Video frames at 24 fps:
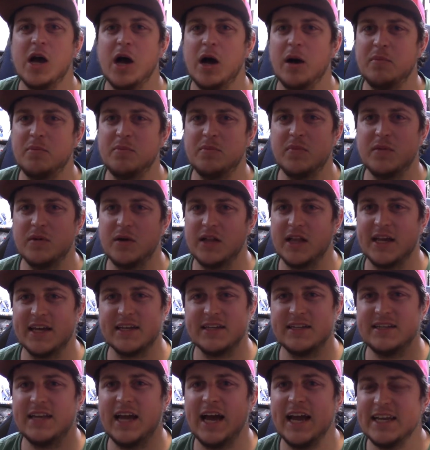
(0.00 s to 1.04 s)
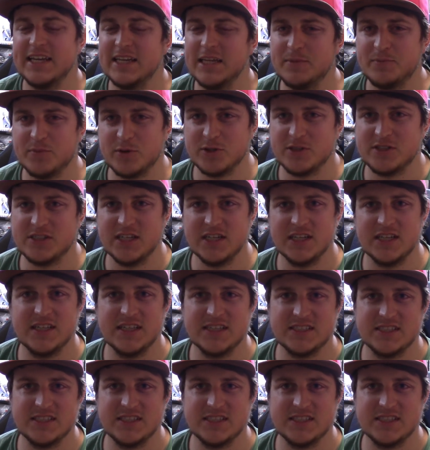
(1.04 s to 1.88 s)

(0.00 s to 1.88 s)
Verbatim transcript: a, like ninety percent of the